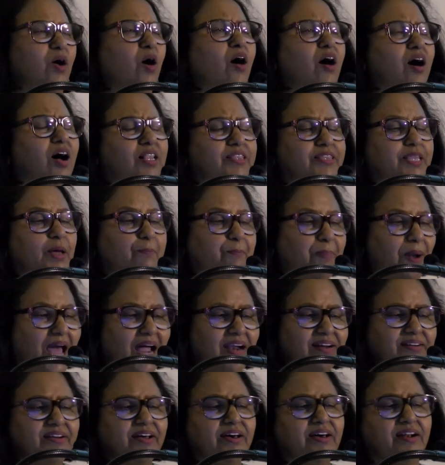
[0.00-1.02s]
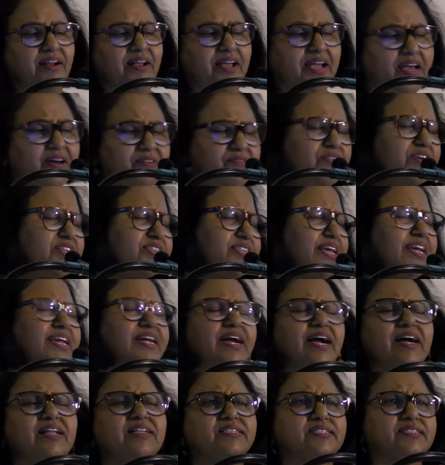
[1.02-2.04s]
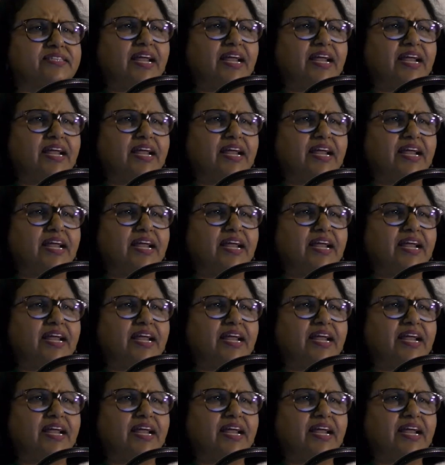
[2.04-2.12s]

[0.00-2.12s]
All the plunder, everything else